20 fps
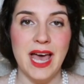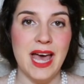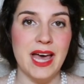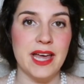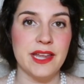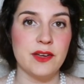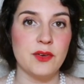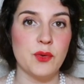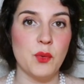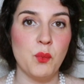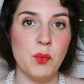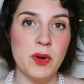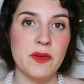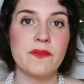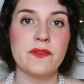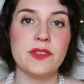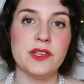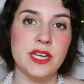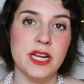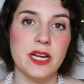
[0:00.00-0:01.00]
And
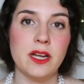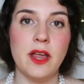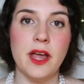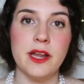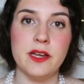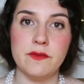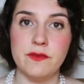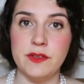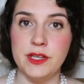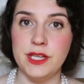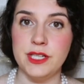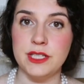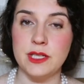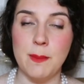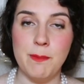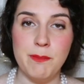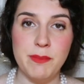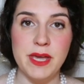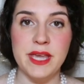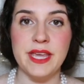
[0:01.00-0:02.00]
with the decline of these
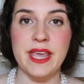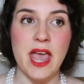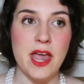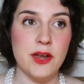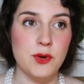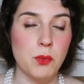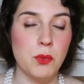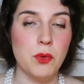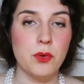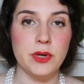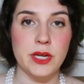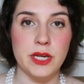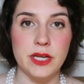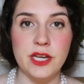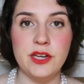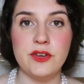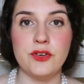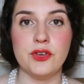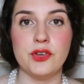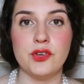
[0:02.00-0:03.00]
big Edwardian
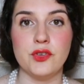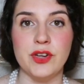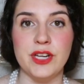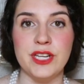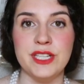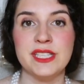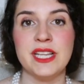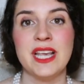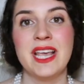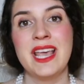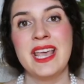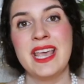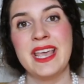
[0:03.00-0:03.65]
industries